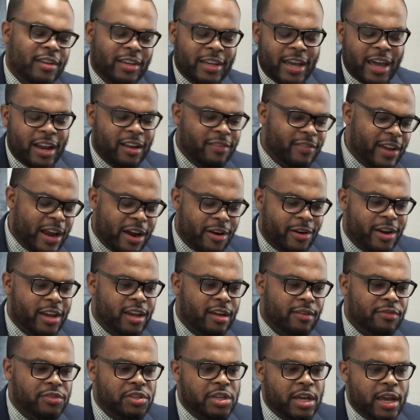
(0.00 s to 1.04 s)
kind of area
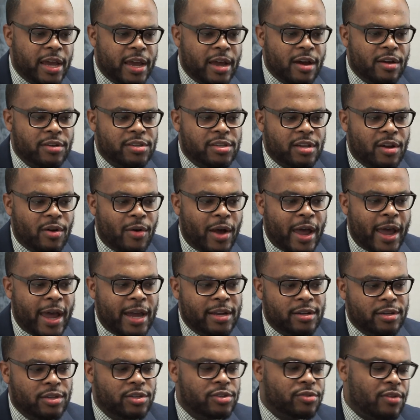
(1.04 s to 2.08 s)
of town. So I had
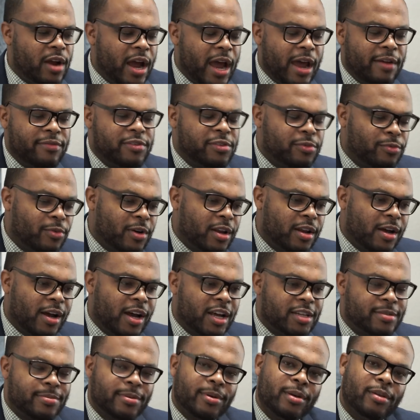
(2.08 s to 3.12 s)
to drive to one
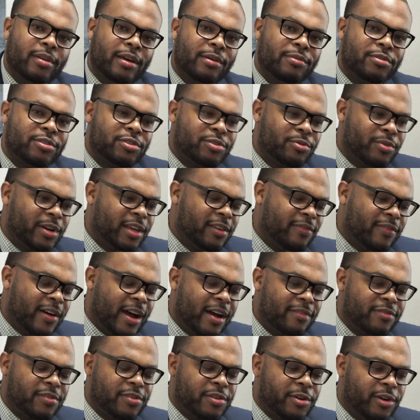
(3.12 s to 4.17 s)
hospital that was
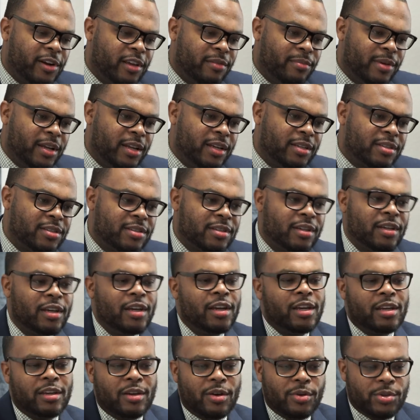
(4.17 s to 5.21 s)
25 to 30 minutes,
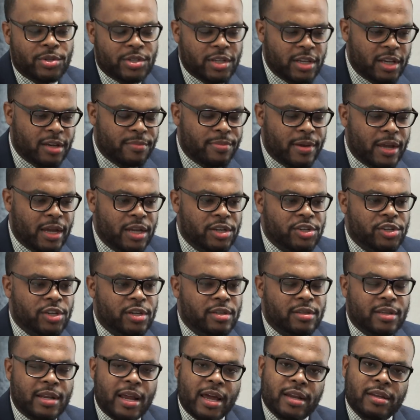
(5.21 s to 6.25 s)
go see a patient
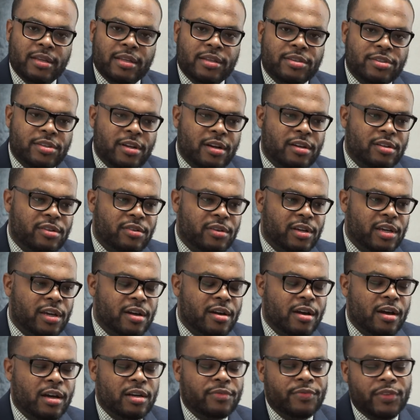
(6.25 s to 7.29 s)
that I did surgery
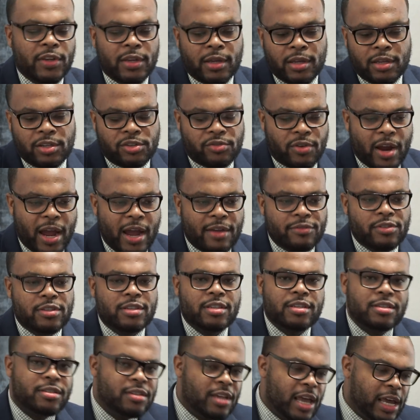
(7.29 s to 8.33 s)
on, drive to the
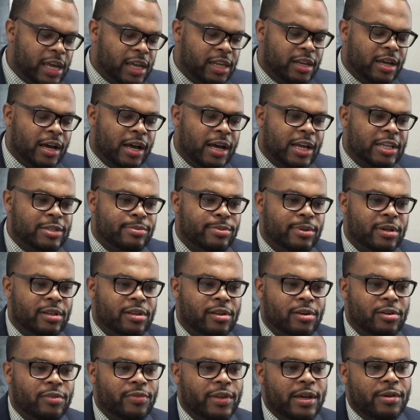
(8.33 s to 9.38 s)
second
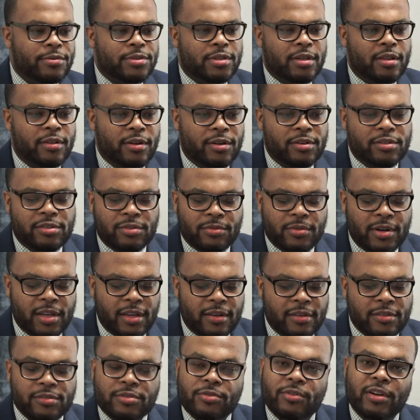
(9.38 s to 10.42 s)
hospital that was another 20,
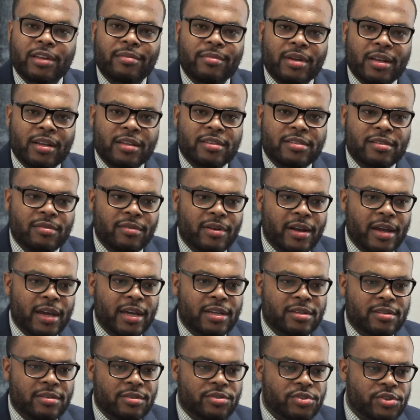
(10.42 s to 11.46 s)
20 minutes away
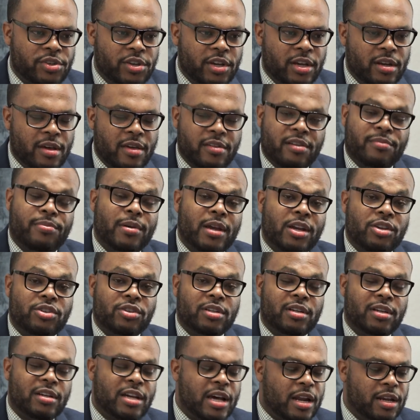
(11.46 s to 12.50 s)
to see another
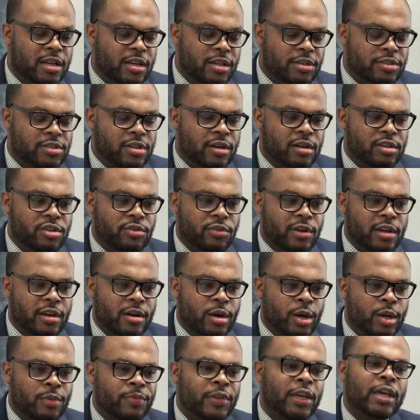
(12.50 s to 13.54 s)
patient that I did surgery
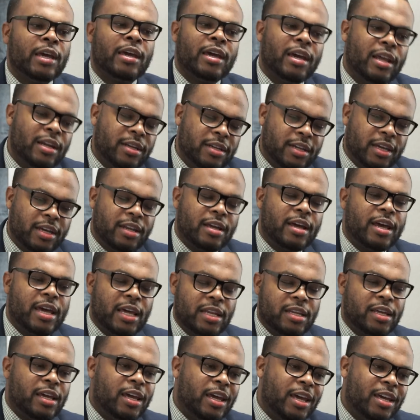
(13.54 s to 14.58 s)
on, and then I had
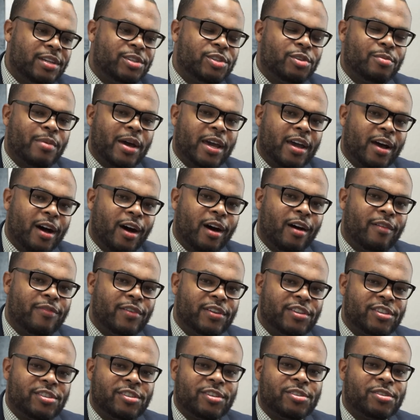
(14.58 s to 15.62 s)
to head to my
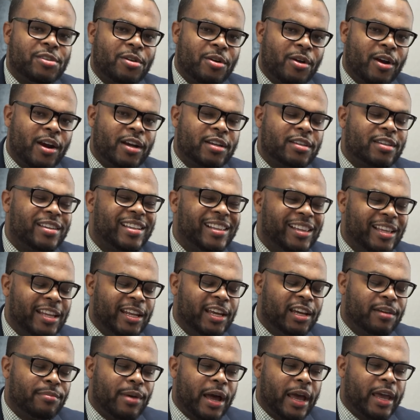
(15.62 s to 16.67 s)
office to start
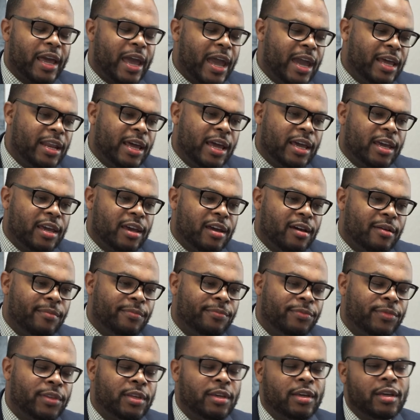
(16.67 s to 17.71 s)
clinic by 8 a.m.
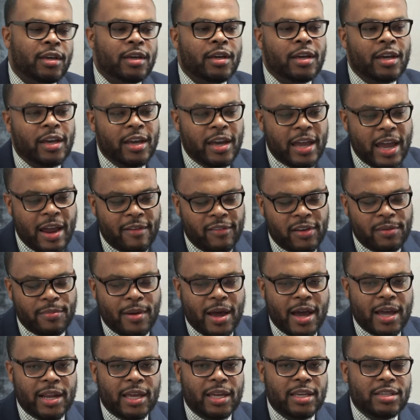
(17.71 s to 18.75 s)

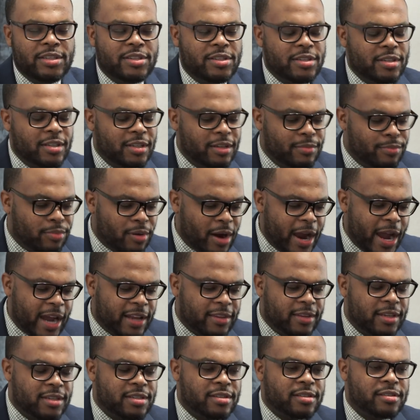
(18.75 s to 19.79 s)
Everybody's
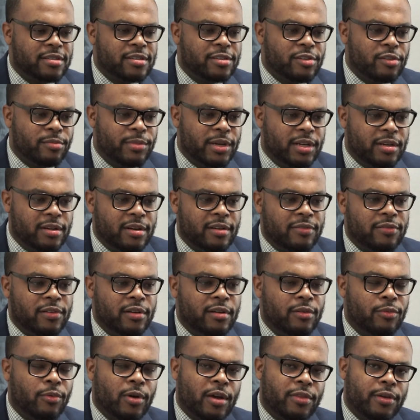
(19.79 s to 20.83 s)
practice is a little bit
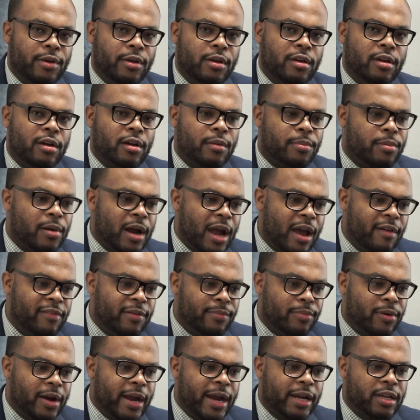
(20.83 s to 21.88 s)
different, whether you're a private
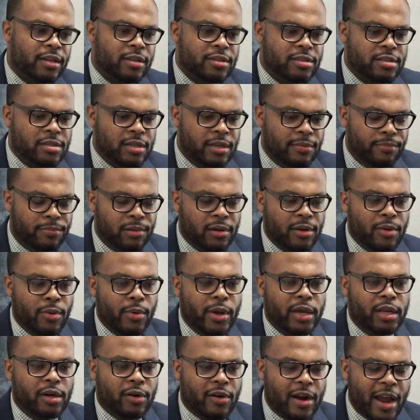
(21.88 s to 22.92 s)
practice,
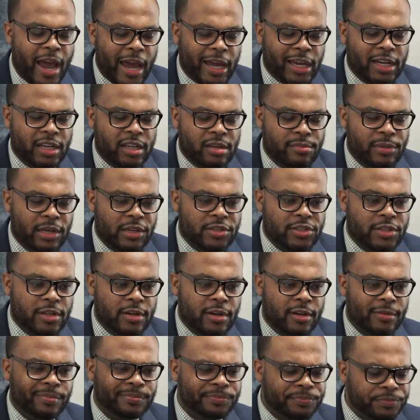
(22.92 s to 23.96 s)
employed, or academic
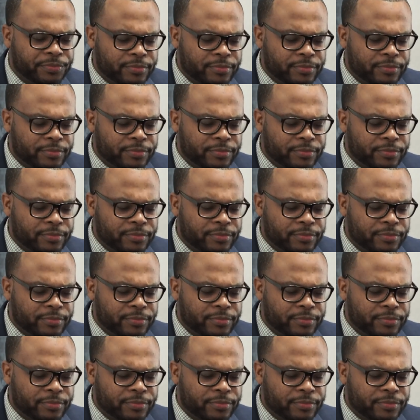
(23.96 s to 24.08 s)
center.